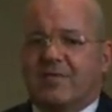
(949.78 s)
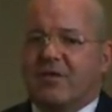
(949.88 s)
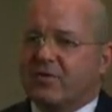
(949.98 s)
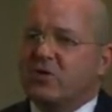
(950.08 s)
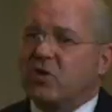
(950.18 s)

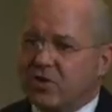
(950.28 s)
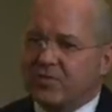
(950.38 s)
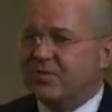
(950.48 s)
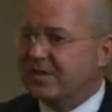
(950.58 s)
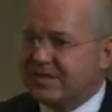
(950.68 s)
different
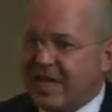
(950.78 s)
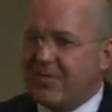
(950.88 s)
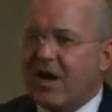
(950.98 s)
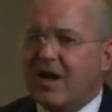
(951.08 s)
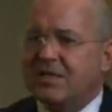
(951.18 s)
terms for the
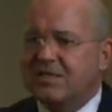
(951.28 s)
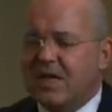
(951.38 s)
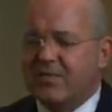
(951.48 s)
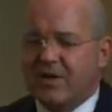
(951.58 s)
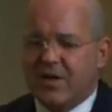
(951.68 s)
same
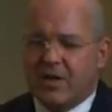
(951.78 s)
concept,